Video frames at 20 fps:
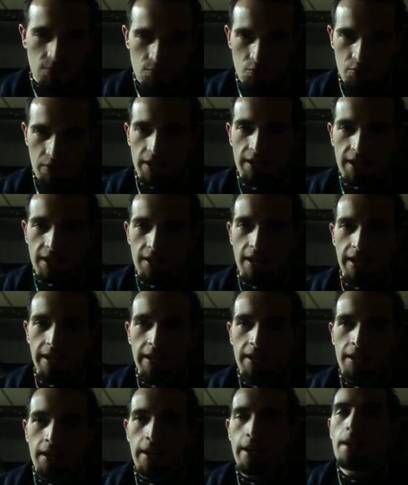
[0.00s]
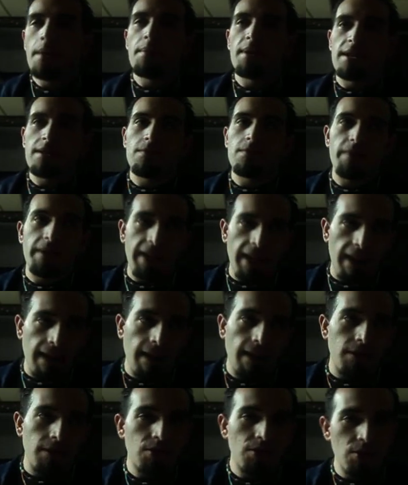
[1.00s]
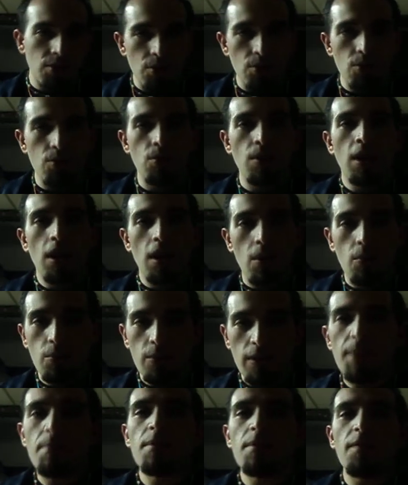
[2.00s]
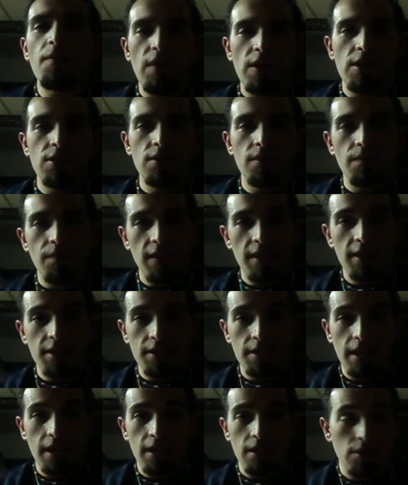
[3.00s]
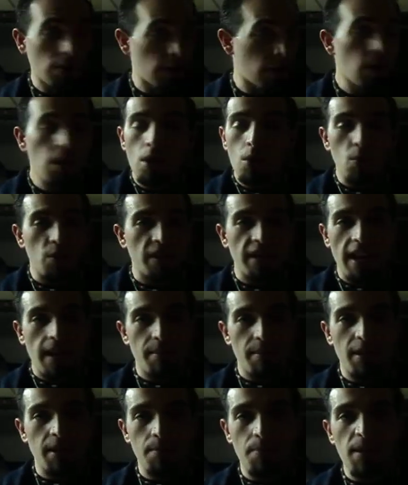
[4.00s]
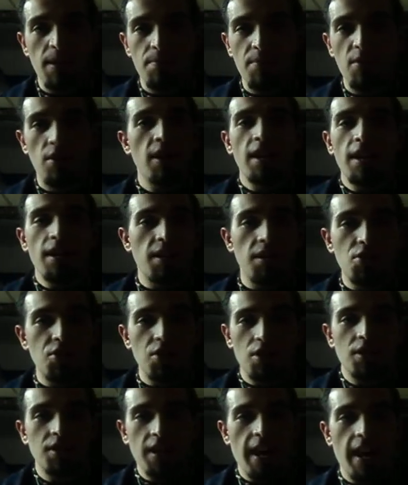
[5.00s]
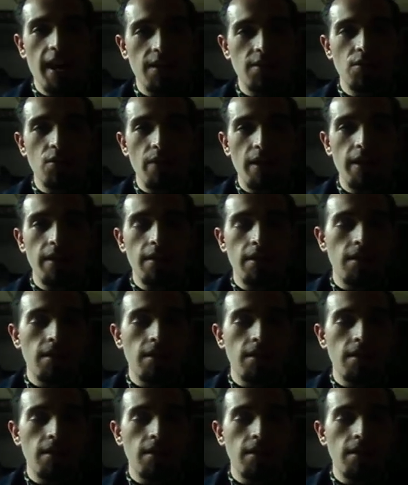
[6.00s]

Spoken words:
really like because we can't do a real professional investigation with that many people. You just can't do it.